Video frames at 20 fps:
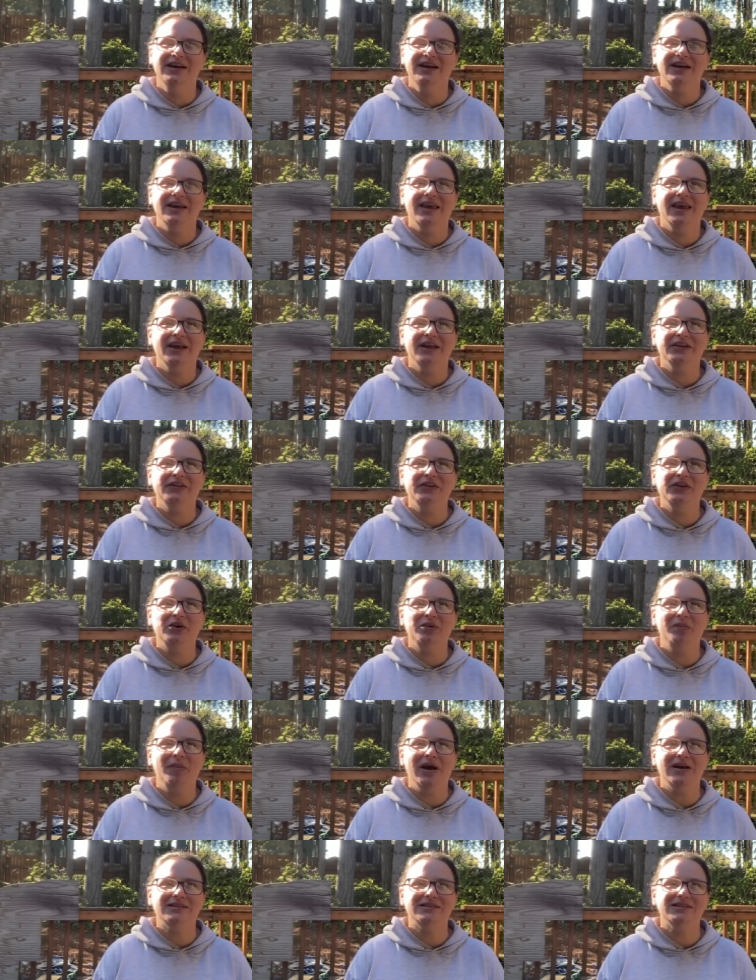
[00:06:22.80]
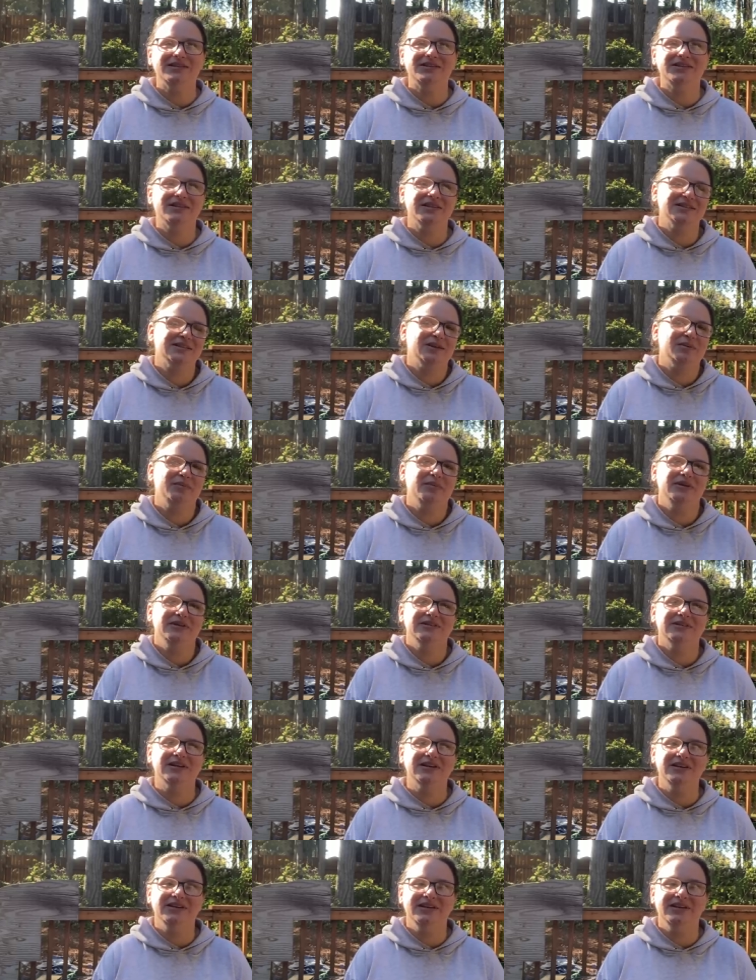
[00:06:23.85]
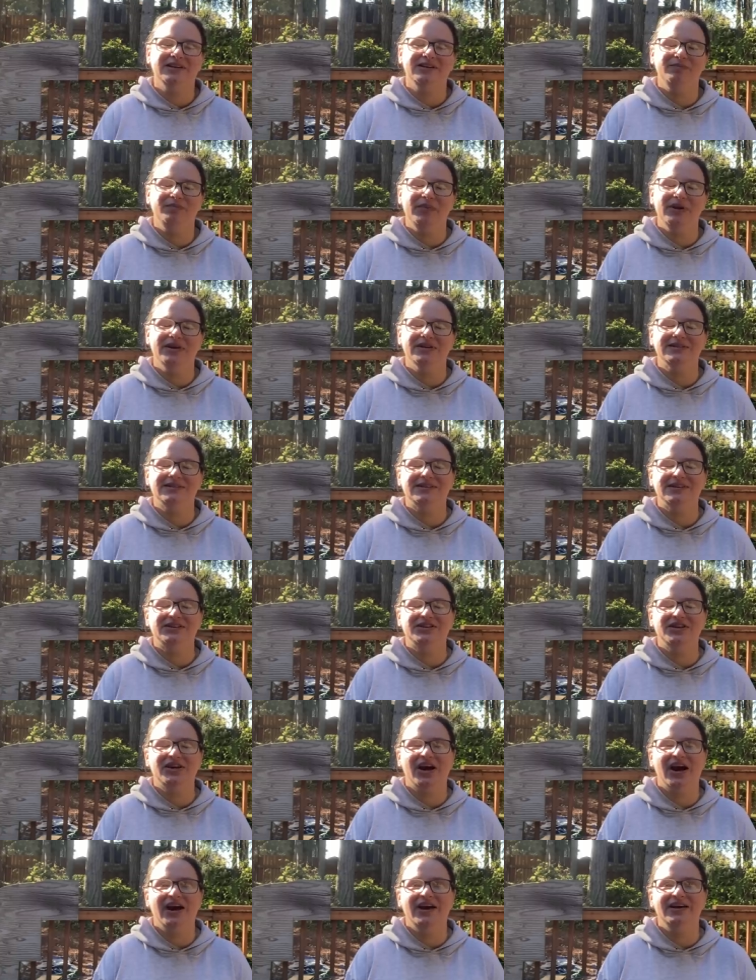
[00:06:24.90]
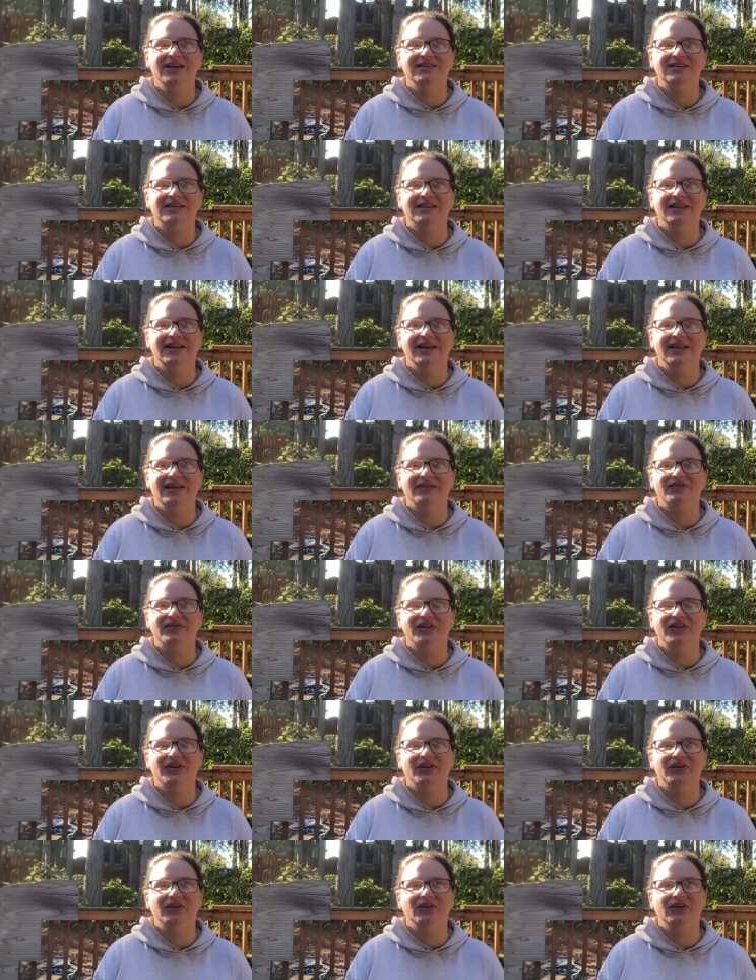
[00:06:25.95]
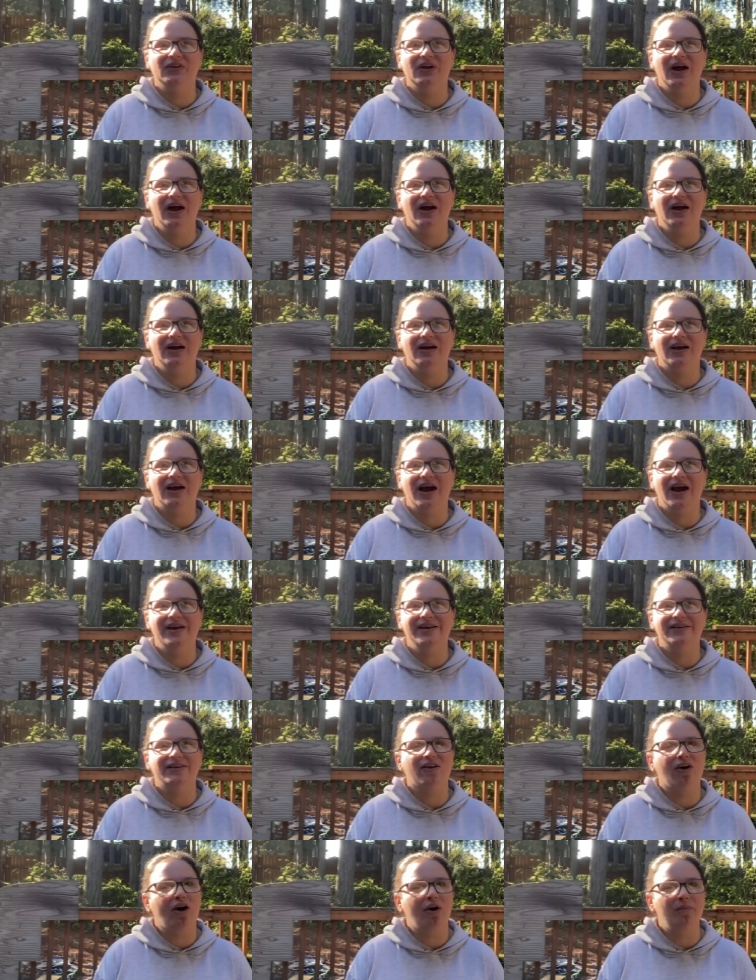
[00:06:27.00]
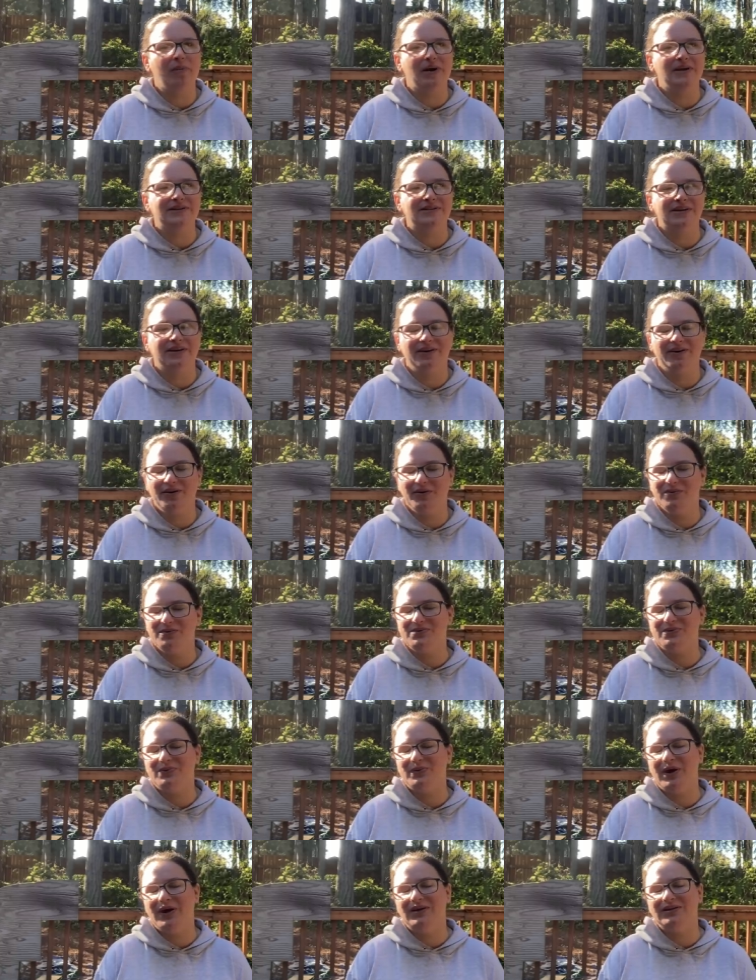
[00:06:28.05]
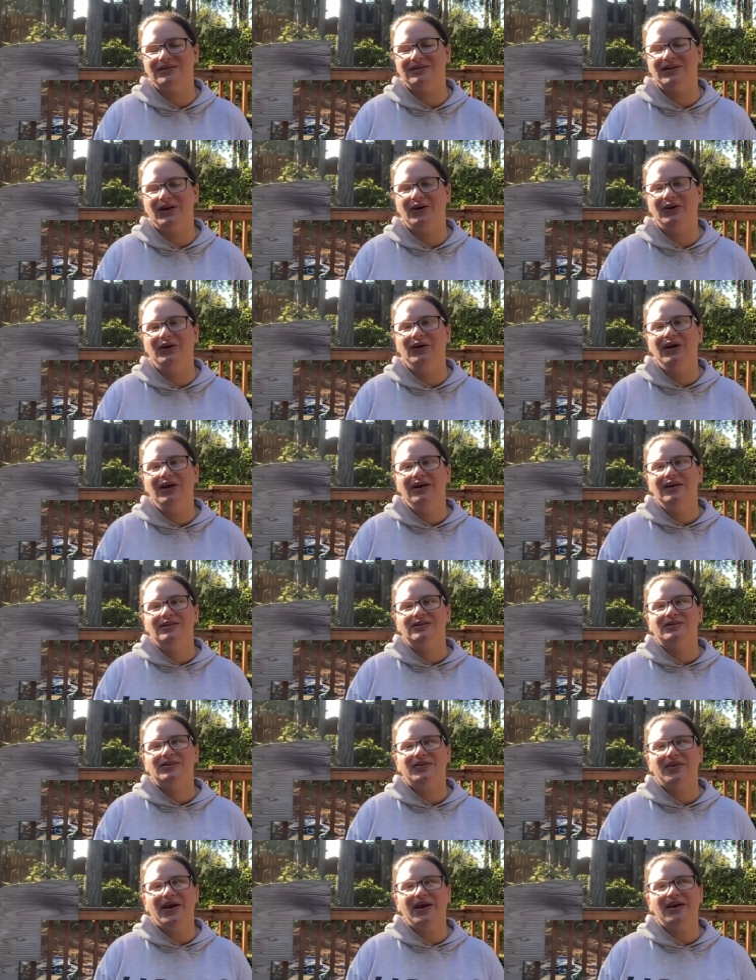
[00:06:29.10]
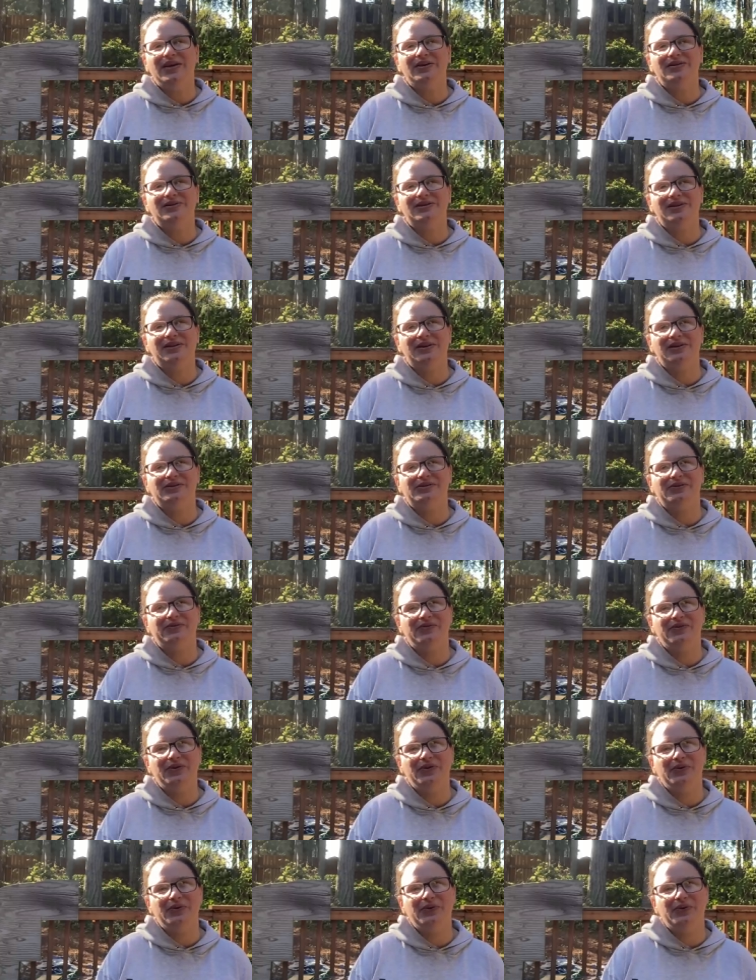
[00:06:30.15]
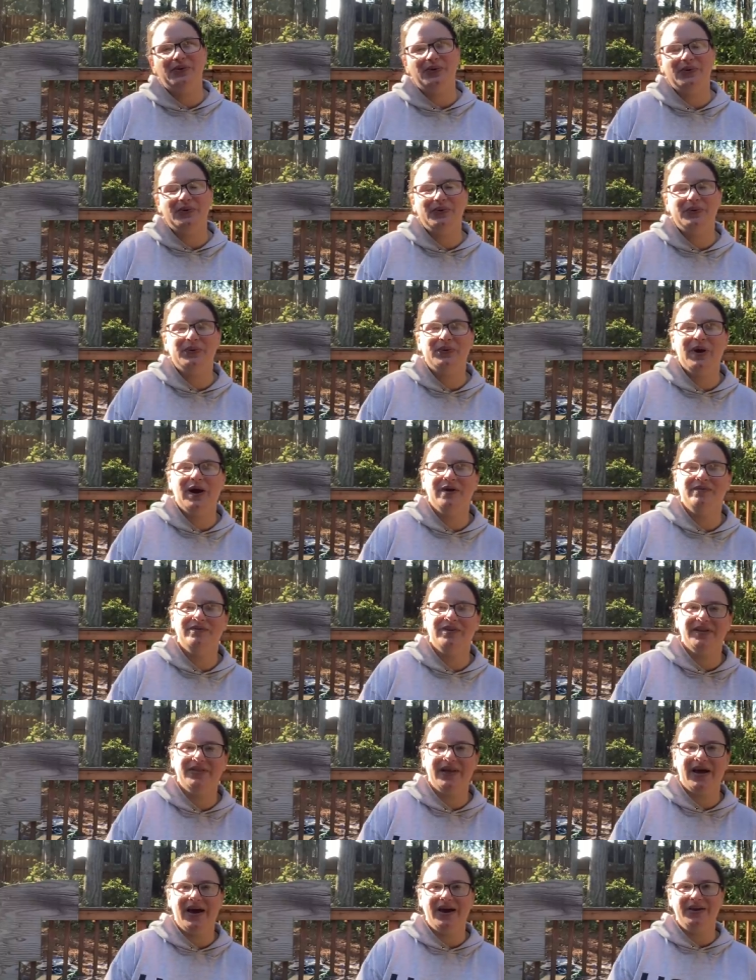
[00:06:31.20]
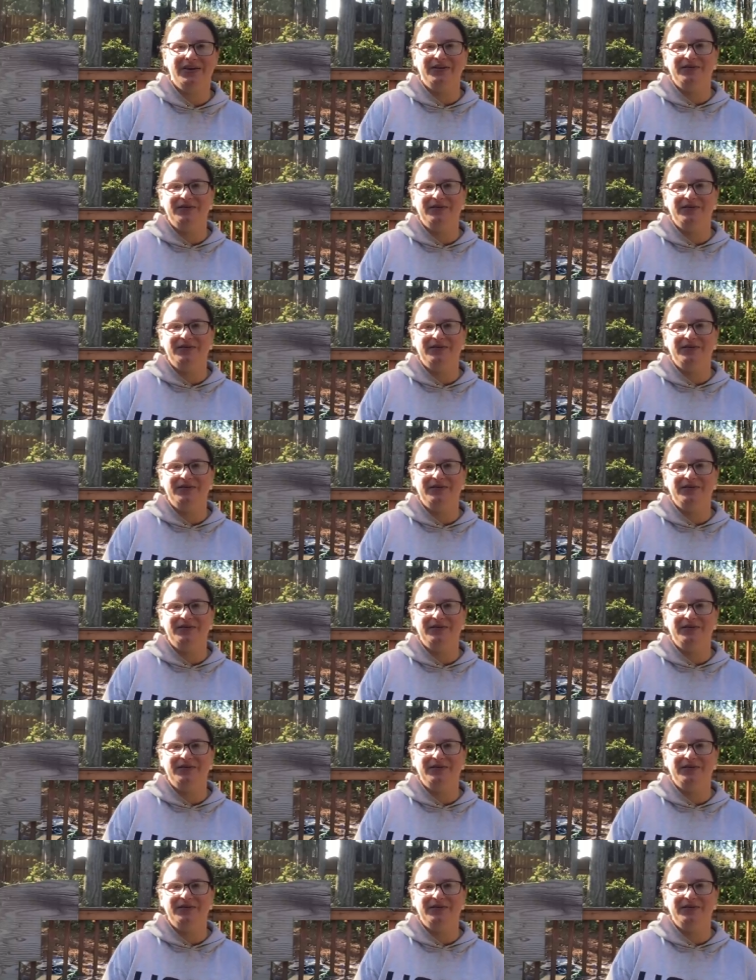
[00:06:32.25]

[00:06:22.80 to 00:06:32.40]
get a little message that somebody sent me a Stitchy Kindness and they left a little uh, kind comment and it was well. So, so thank you to those of you who have done that.